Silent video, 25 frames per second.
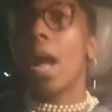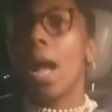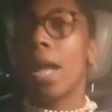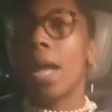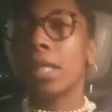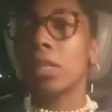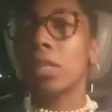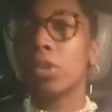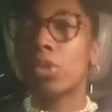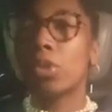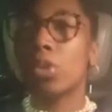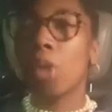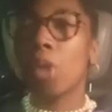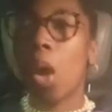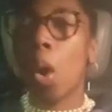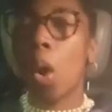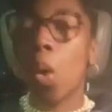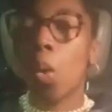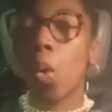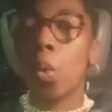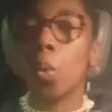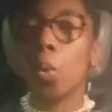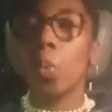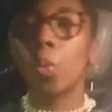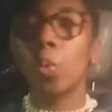And
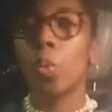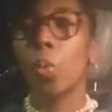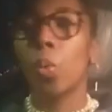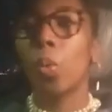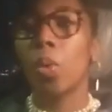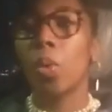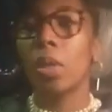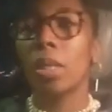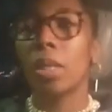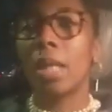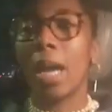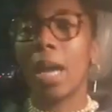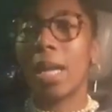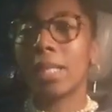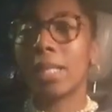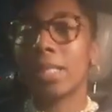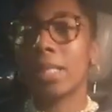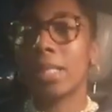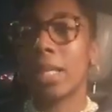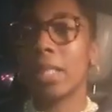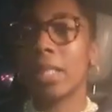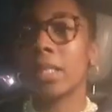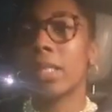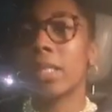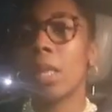so God
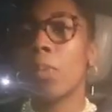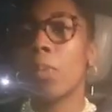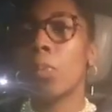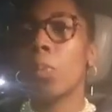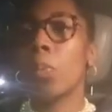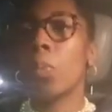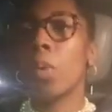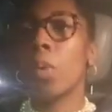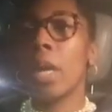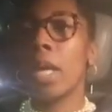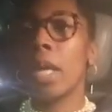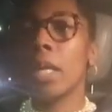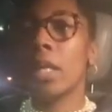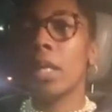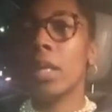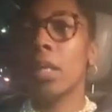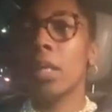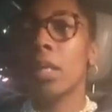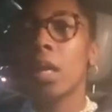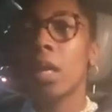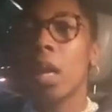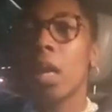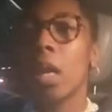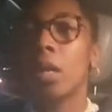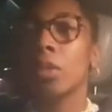says that
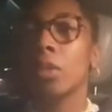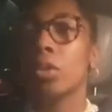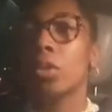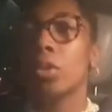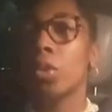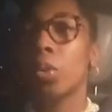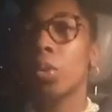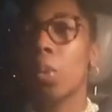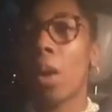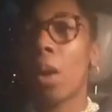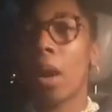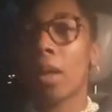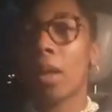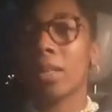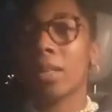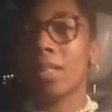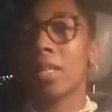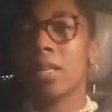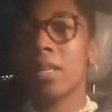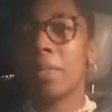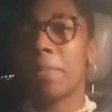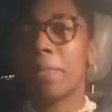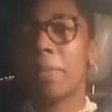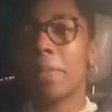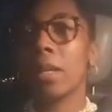when you are
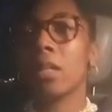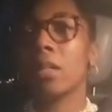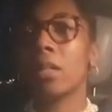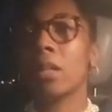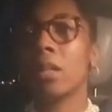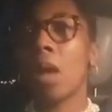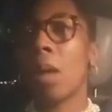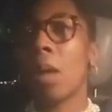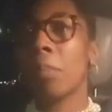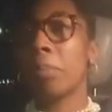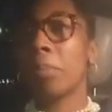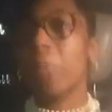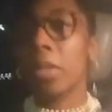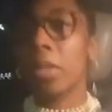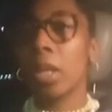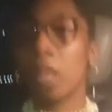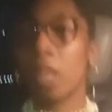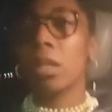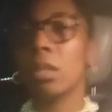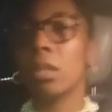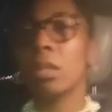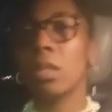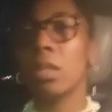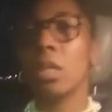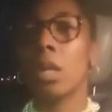keeping company